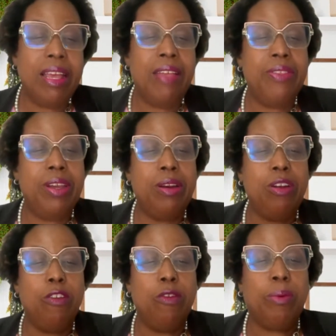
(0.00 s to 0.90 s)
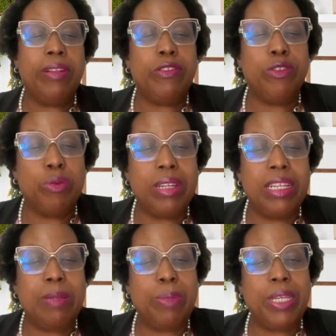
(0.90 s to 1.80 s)
and their loved ones during
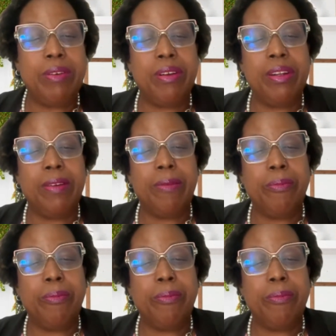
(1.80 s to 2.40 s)
this period.